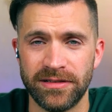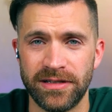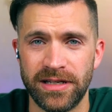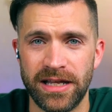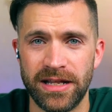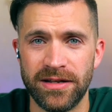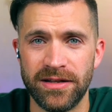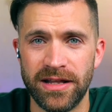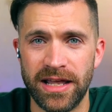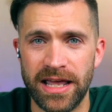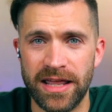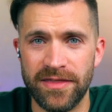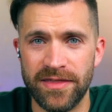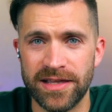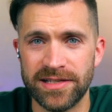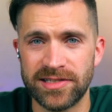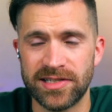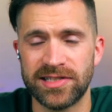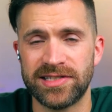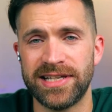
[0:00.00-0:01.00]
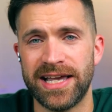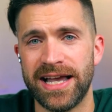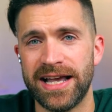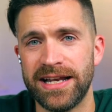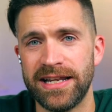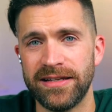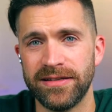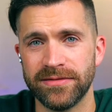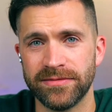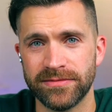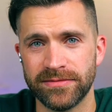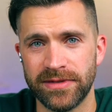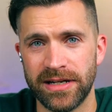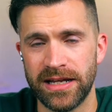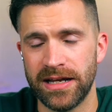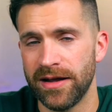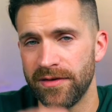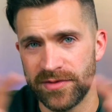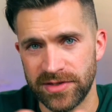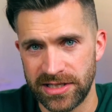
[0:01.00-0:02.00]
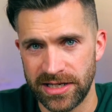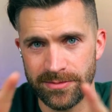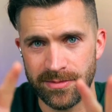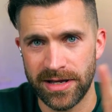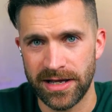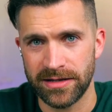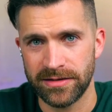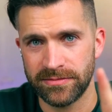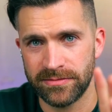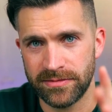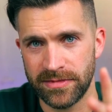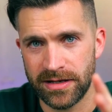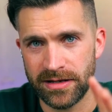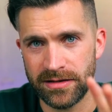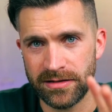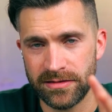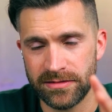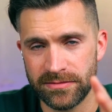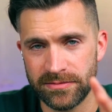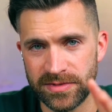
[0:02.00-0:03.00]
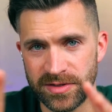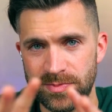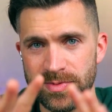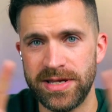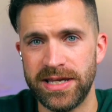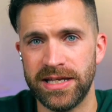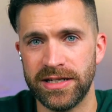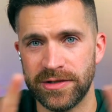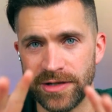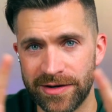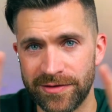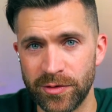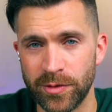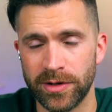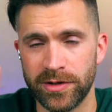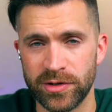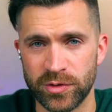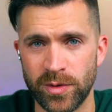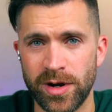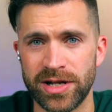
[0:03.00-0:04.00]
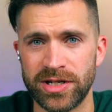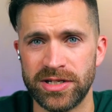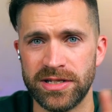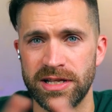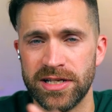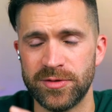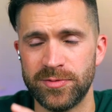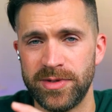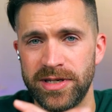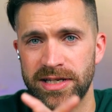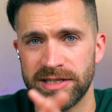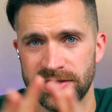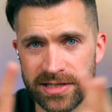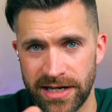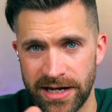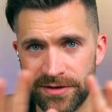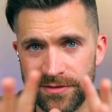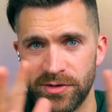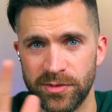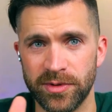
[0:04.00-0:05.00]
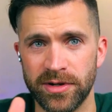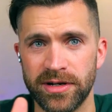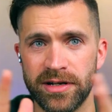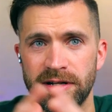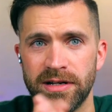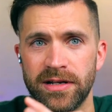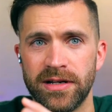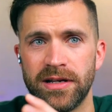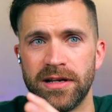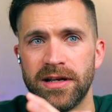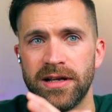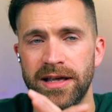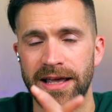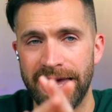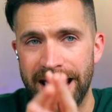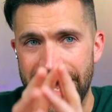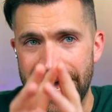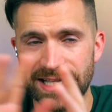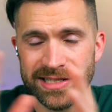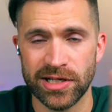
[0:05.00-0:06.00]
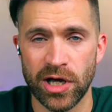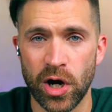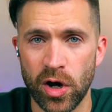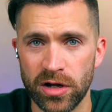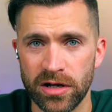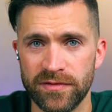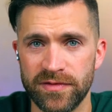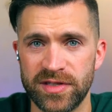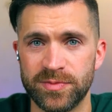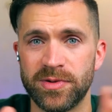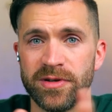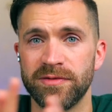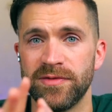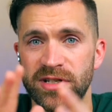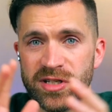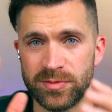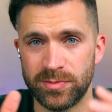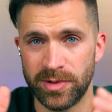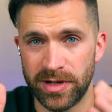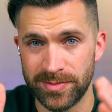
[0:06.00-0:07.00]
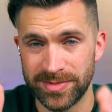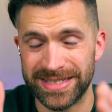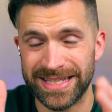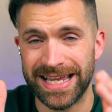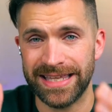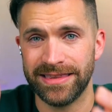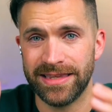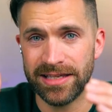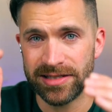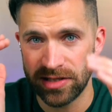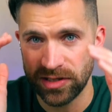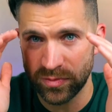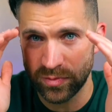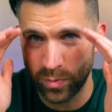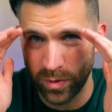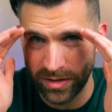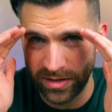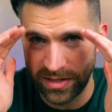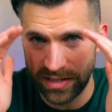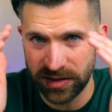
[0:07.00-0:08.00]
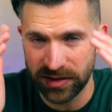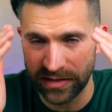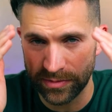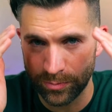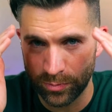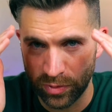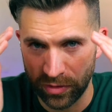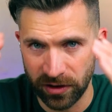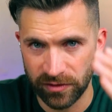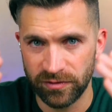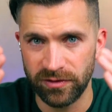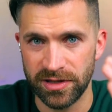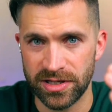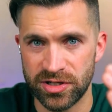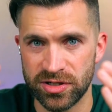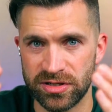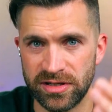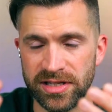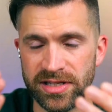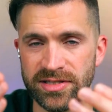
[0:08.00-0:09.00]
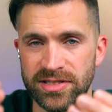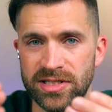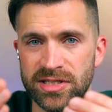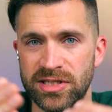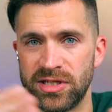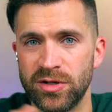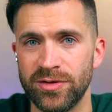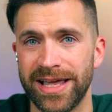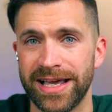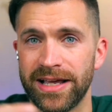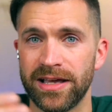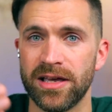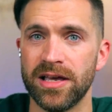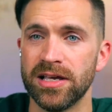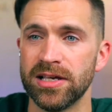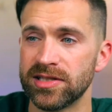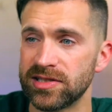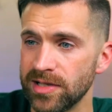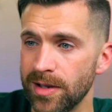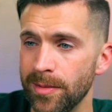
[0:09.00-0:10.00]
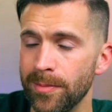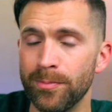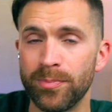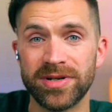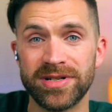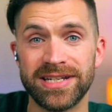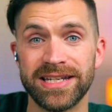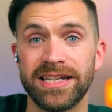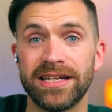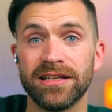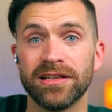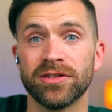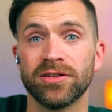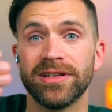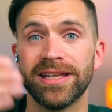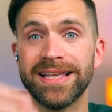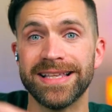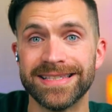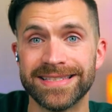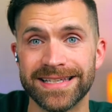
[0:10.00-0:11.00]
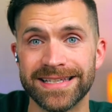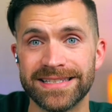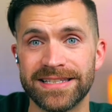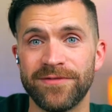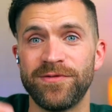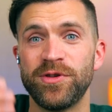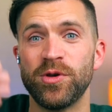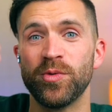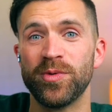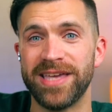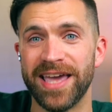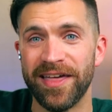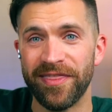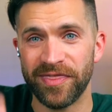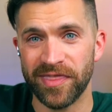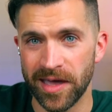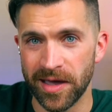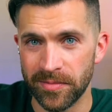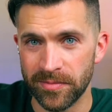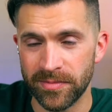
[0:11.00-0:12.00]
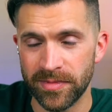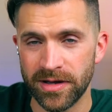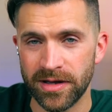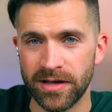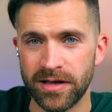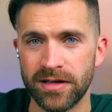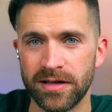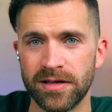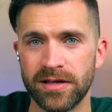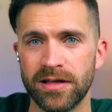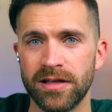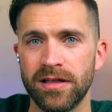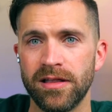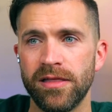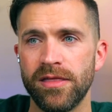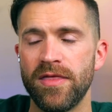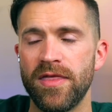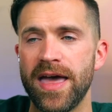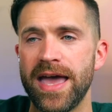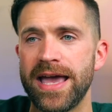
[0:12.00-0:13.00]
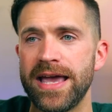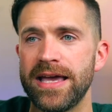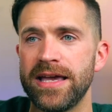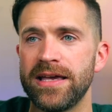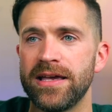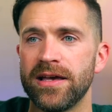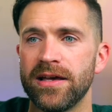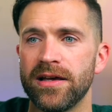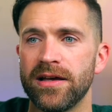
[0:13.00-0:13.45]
in this society. And obviously I'm not speaking to everyone who's watching this because not everyone has all of these privileges, but I'm saying this is what these privileged lenses do. Like some particular lenses, if you get them, they